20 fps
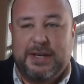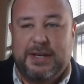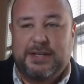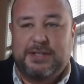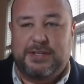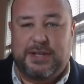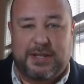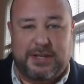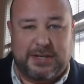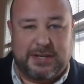
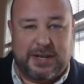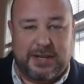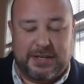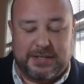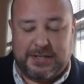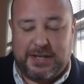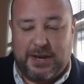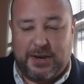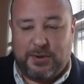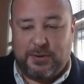So on the
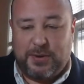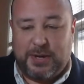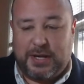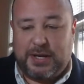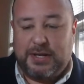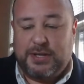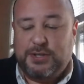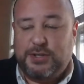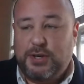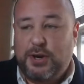town
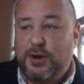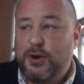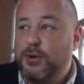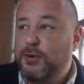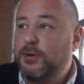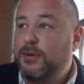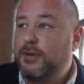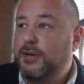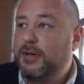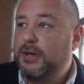green.
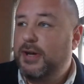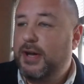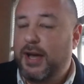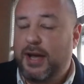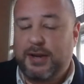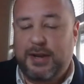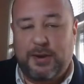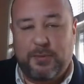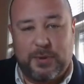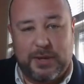So
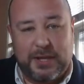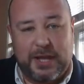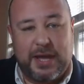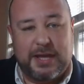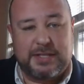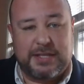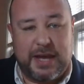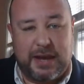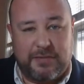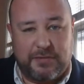I then
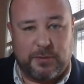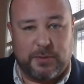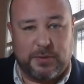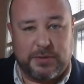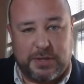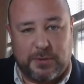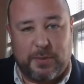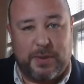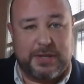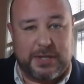realized
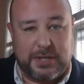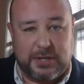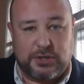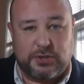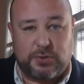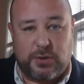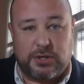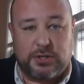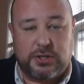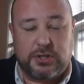afterwards, I read the
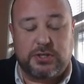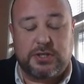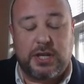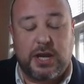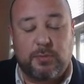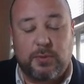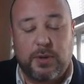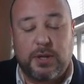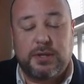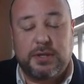instructions.
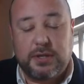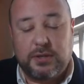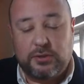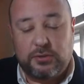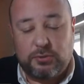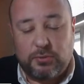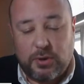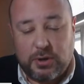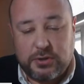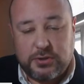
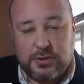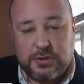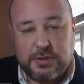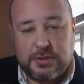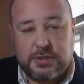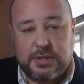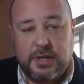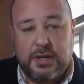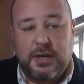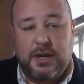
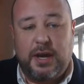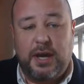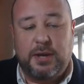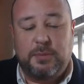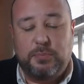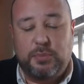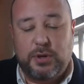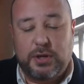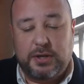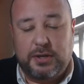
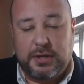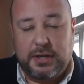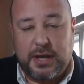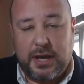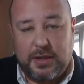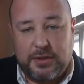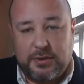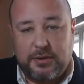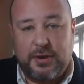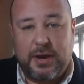On putting
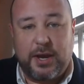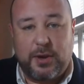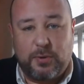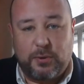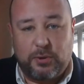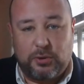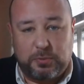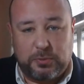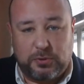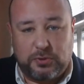together a
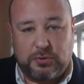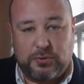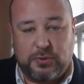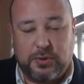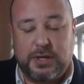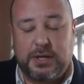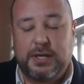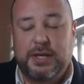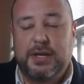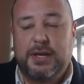Christmas
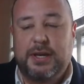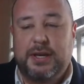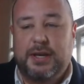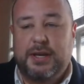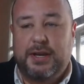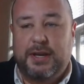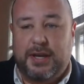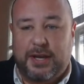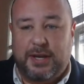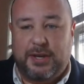tree.
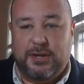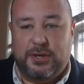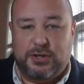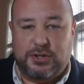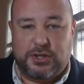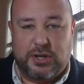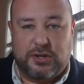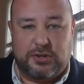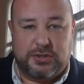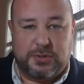I could
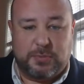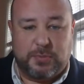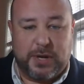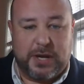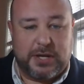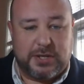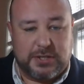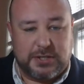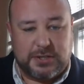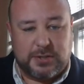adjust the
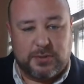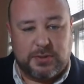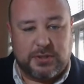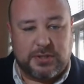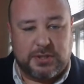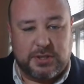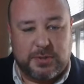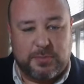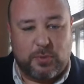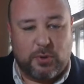branches so it
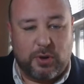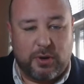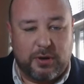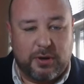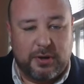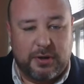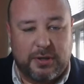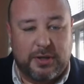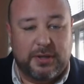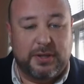looks a
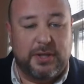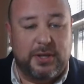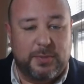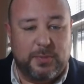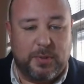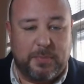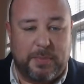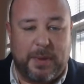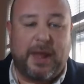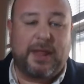little
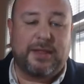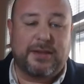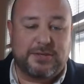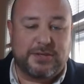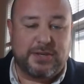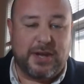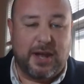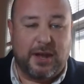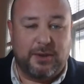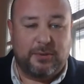more
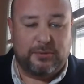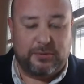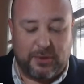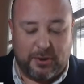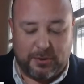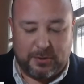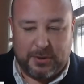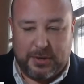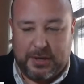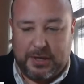balanced now.
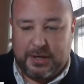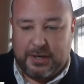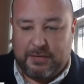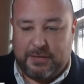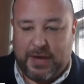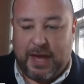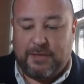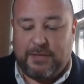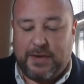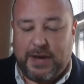So if
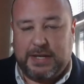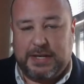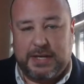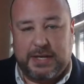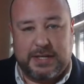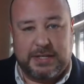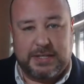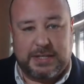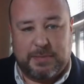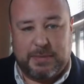you have
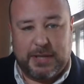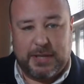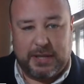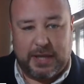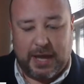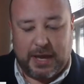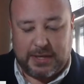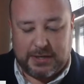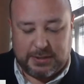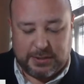ideas, I'd be
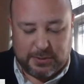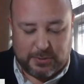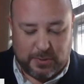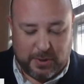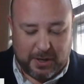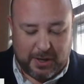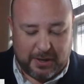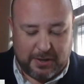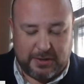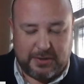glad
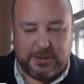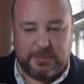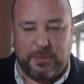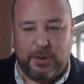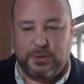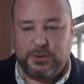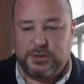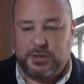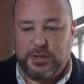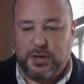to
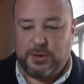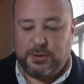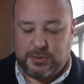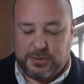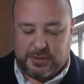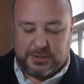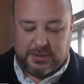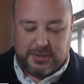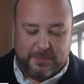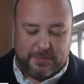post
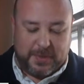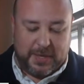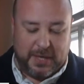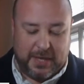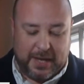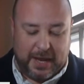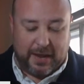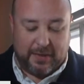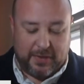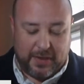those
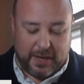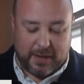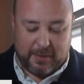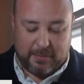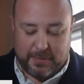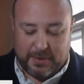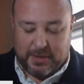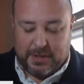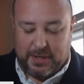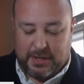and add
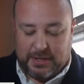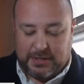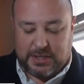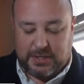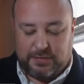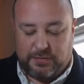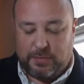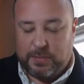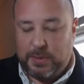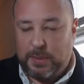them.
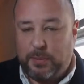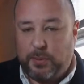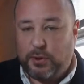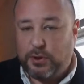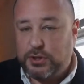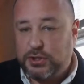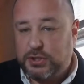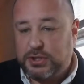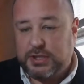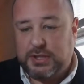Just for me
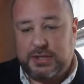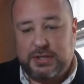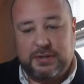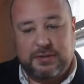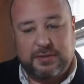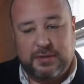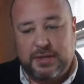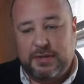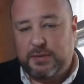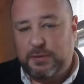personally,
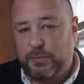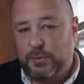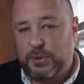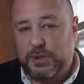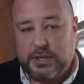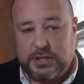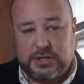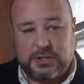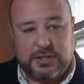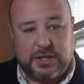leave the
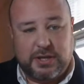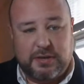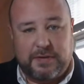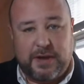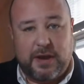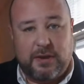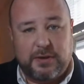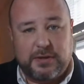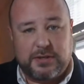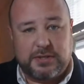religious stuff
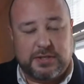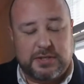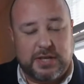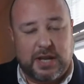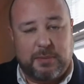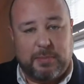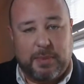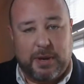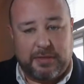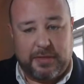out. It's just
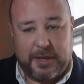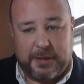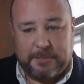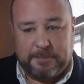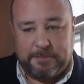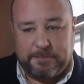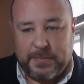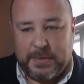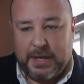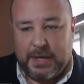not my thing.
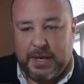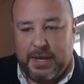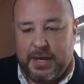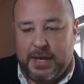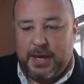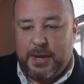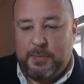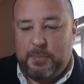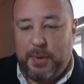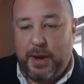
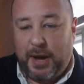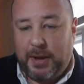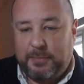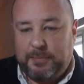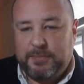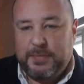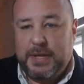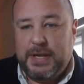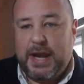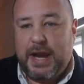But
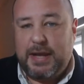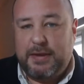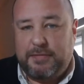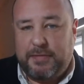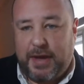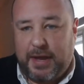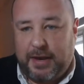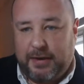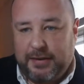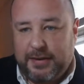in any
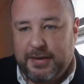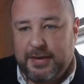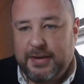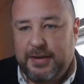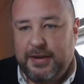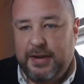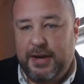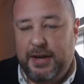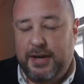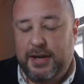event,
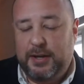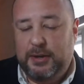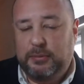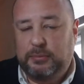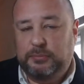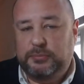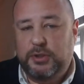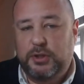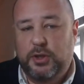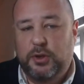
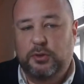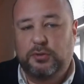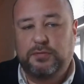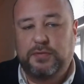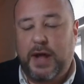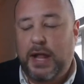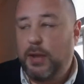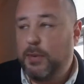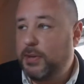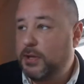to those
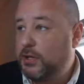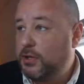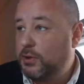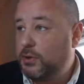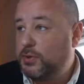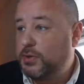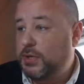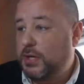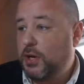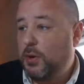following the
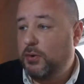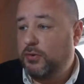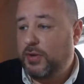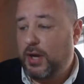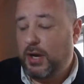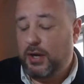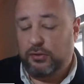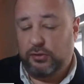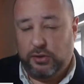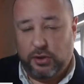news, I know it's
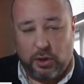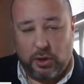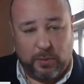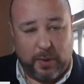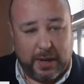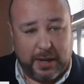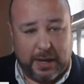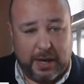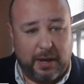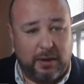kind of slow
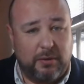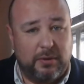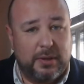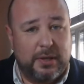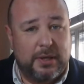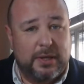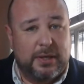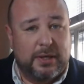right now.